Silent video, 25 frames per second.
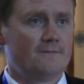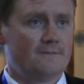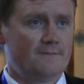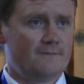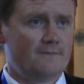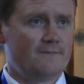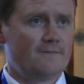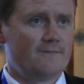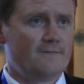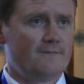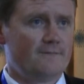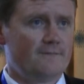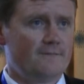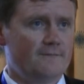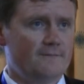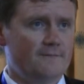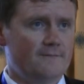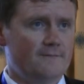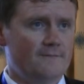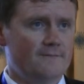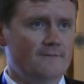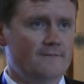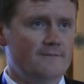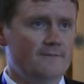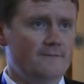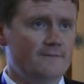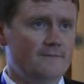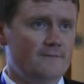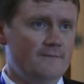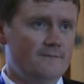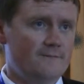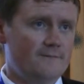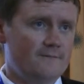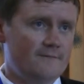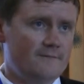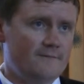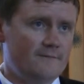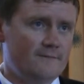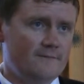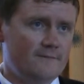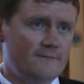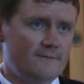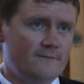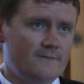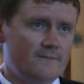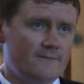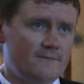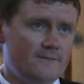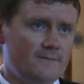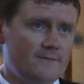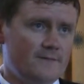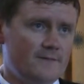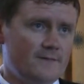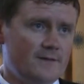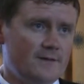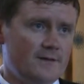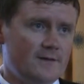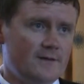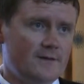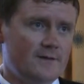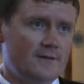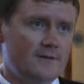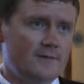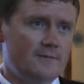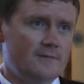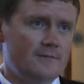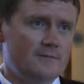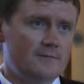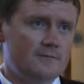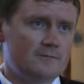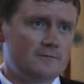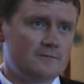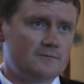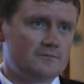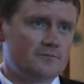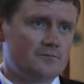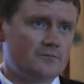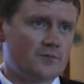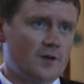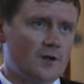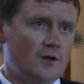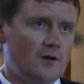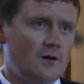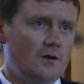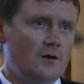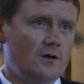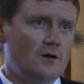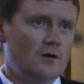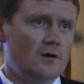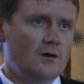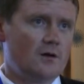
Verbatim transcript: Just a little bit on those. How do you actually document that based on